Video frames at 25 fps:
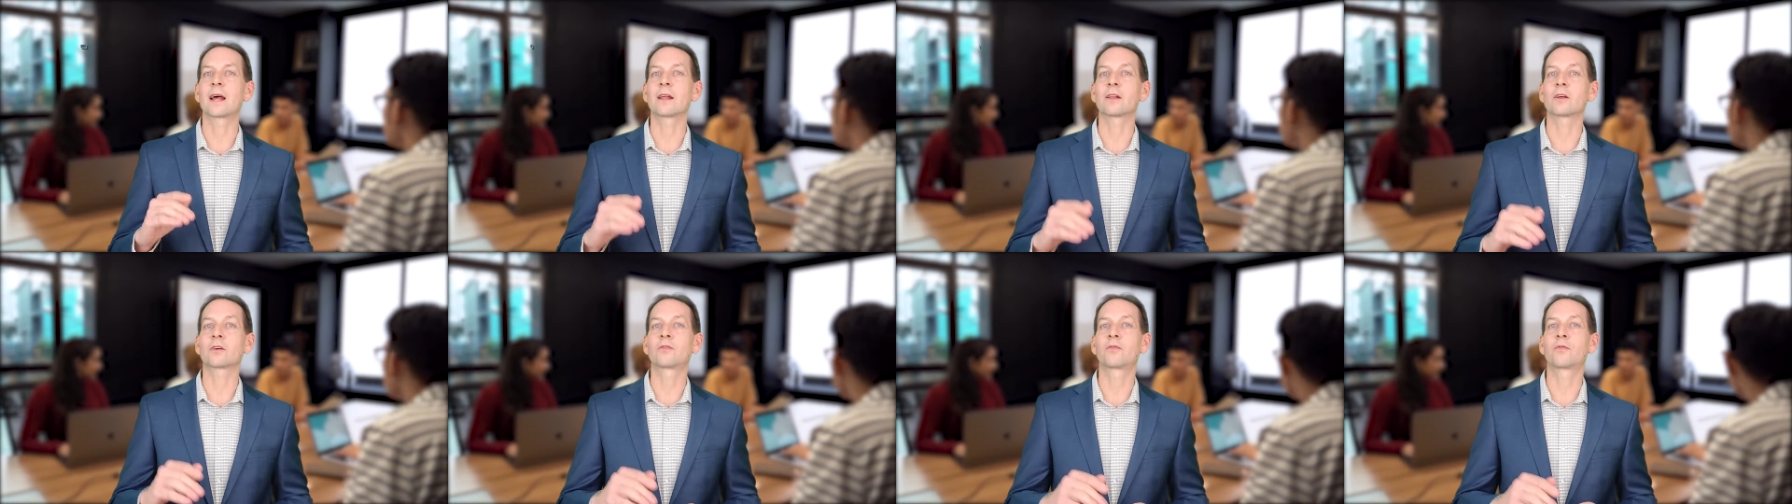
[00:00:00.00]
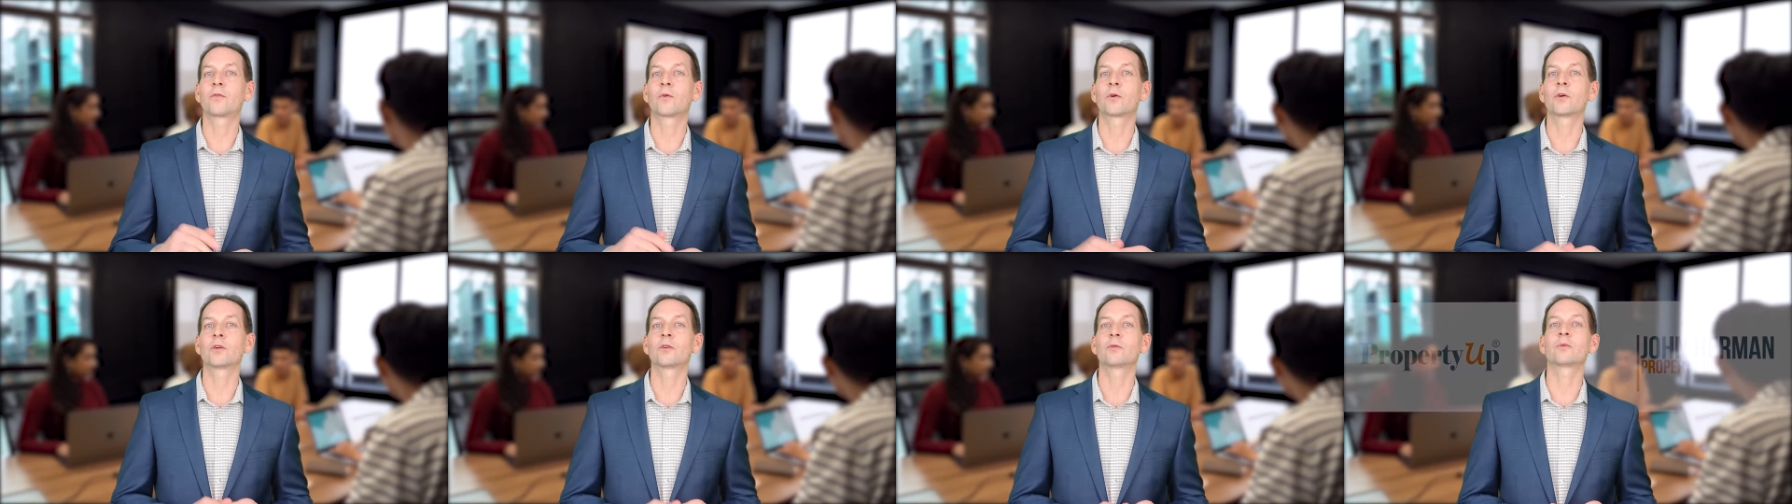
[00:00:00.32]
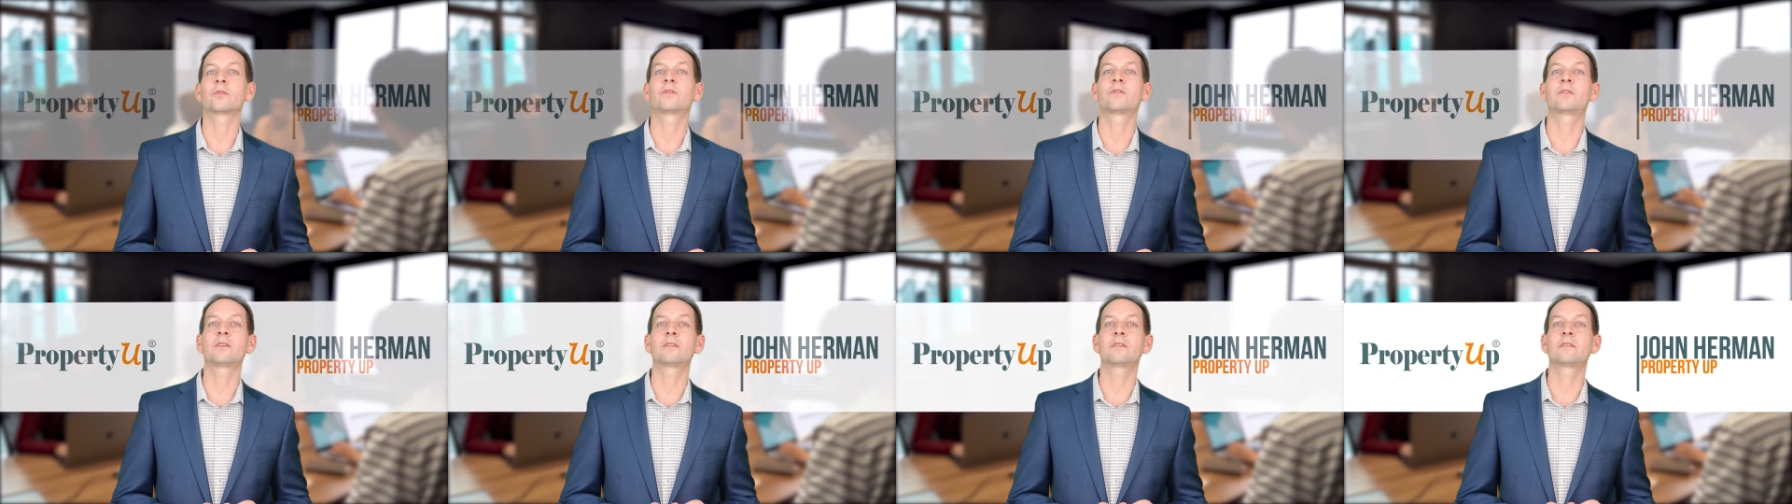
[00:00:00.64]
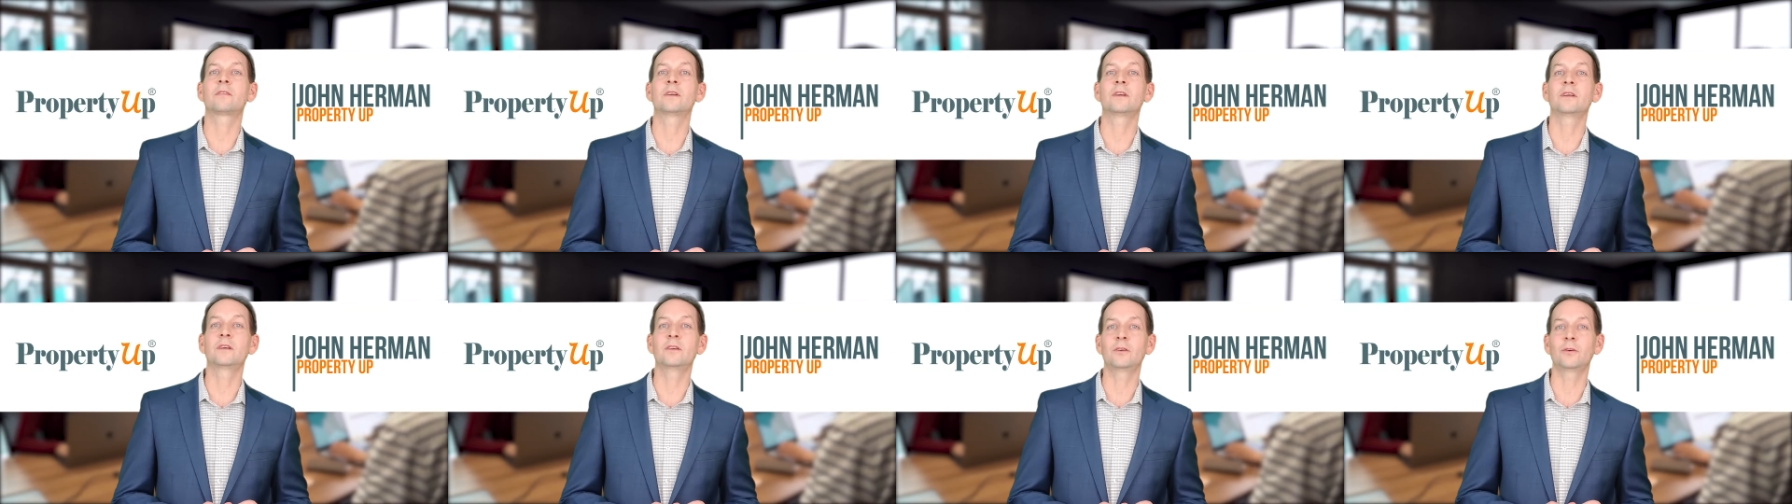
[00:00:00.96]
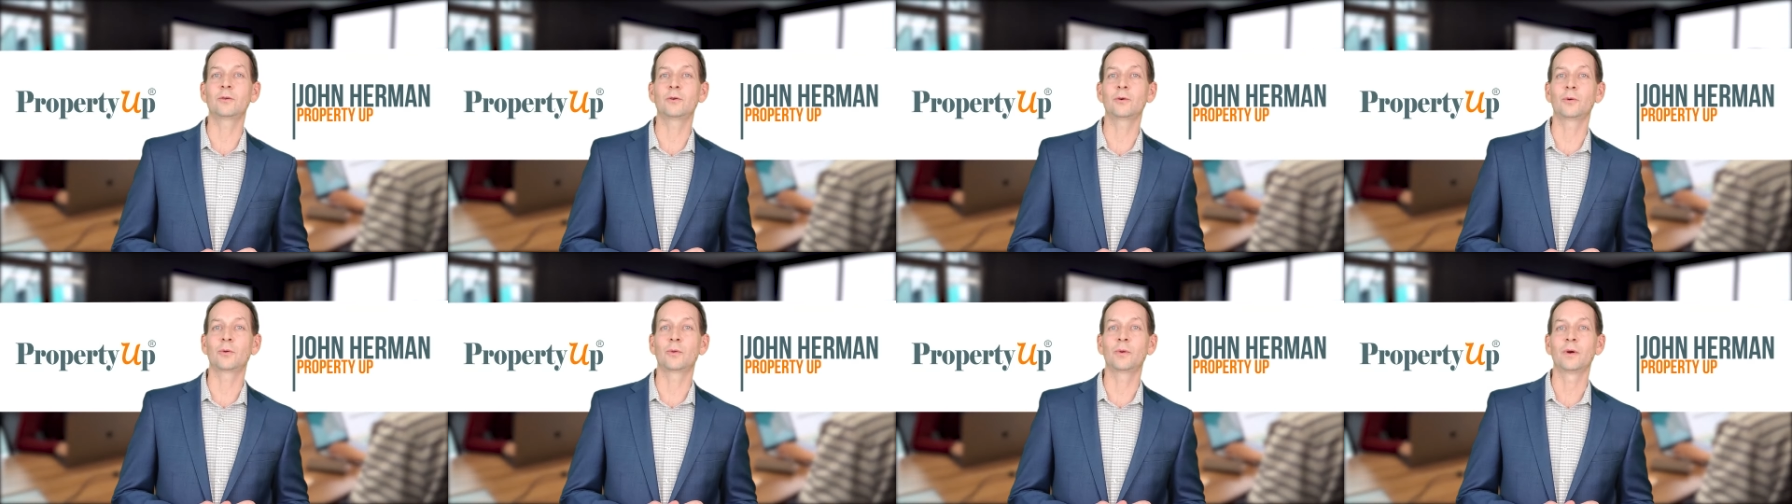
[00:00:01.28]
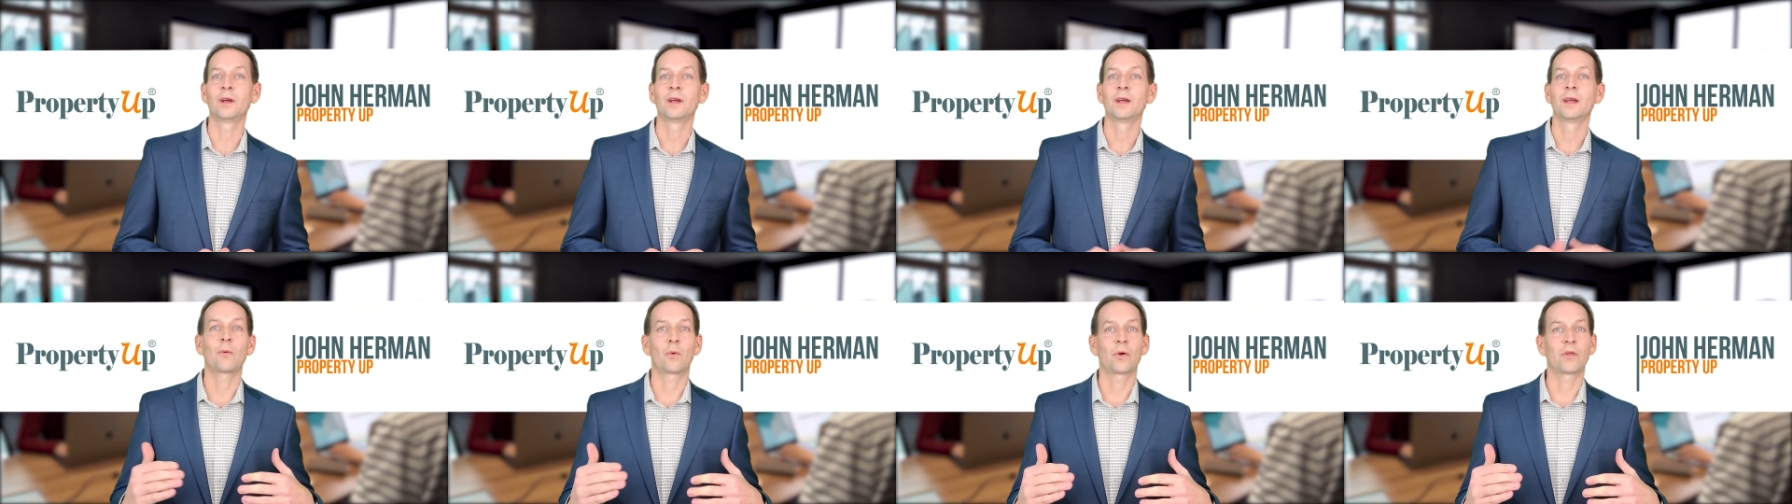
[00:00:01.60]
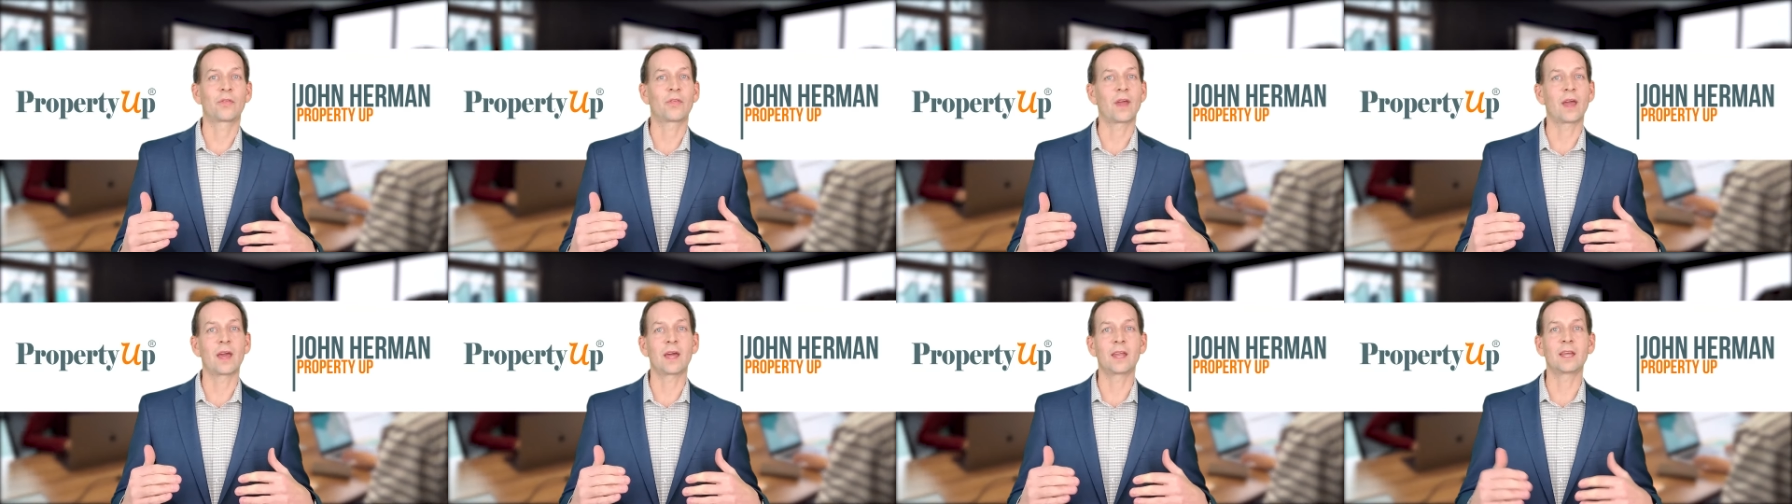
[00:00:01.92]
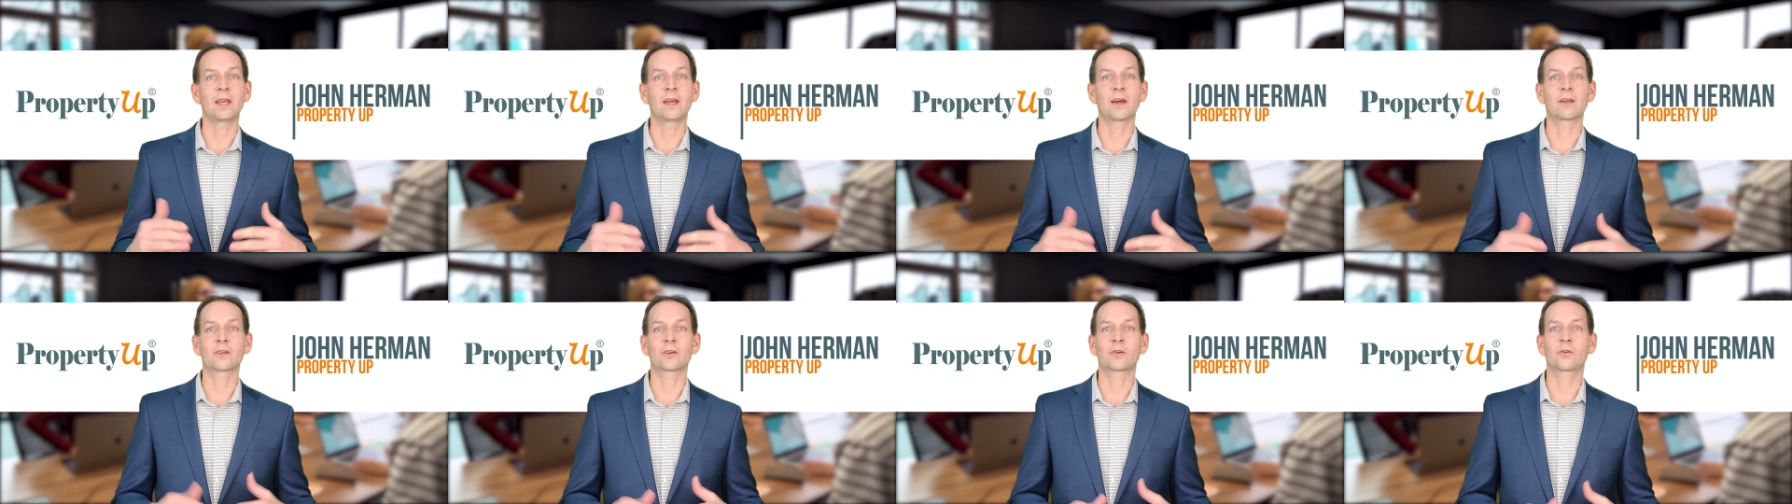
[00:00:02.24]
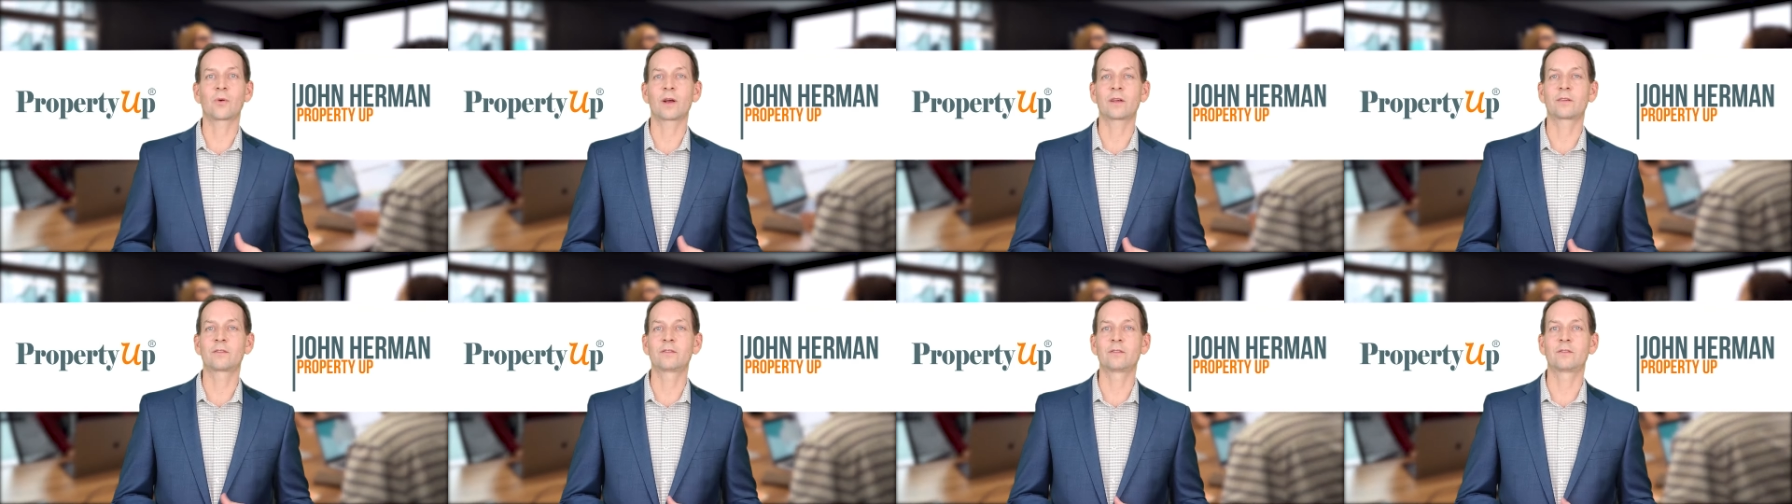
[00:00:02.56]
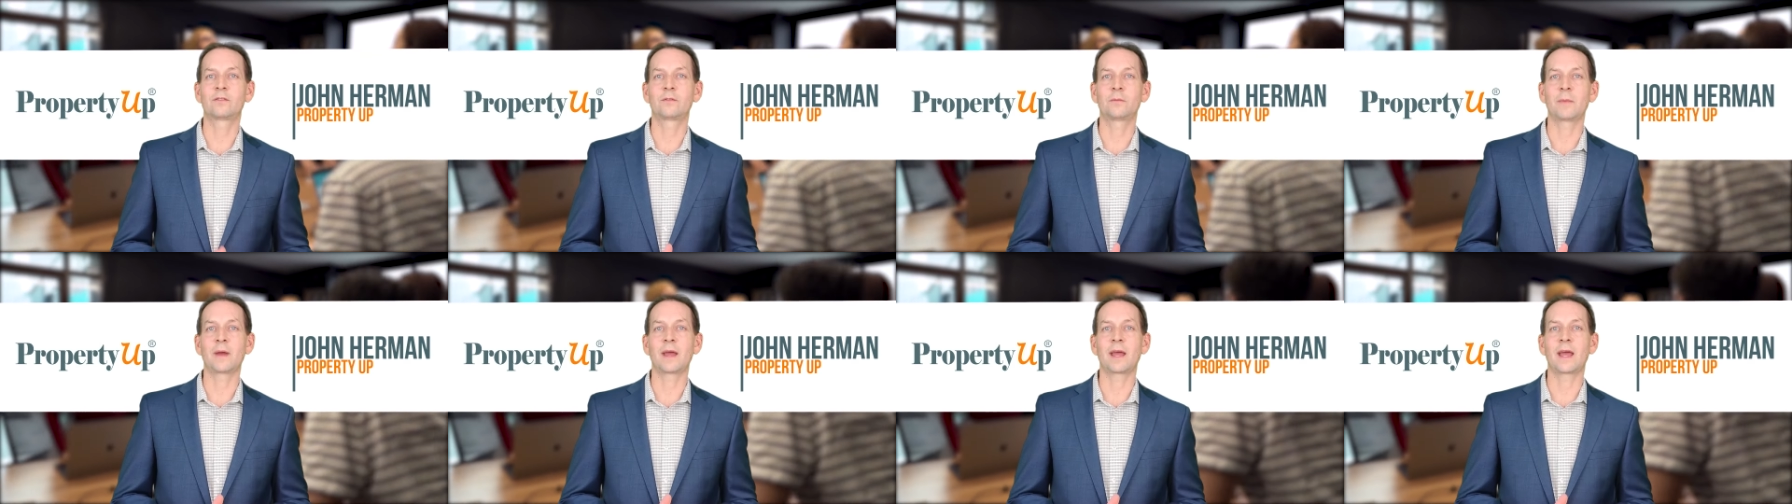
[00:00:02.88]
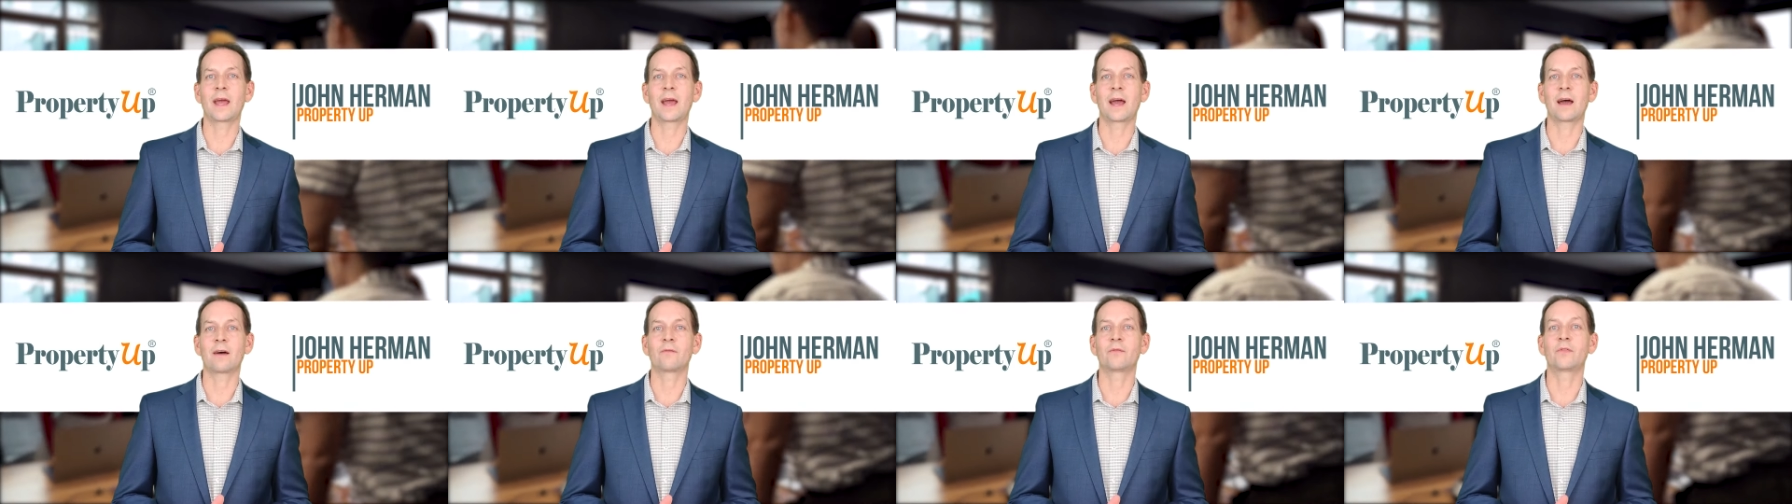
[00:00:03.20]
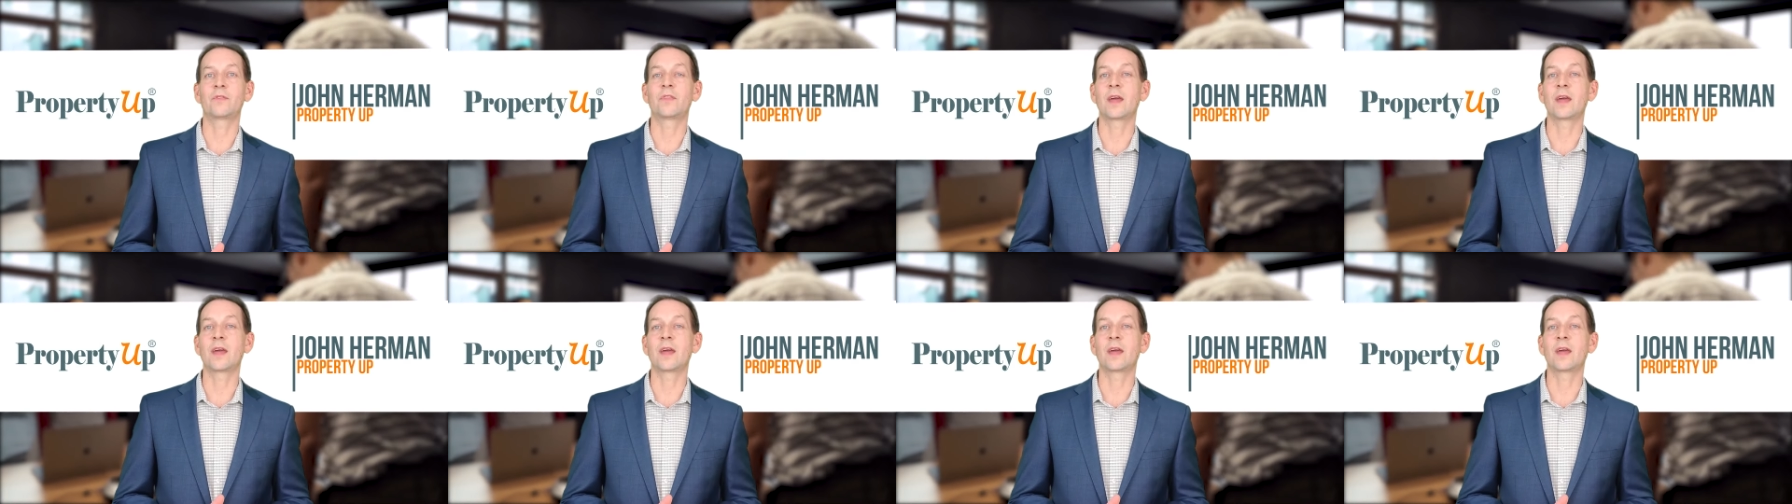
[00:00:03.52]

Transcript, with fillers: I look forward to assisting you with any other questions you may have.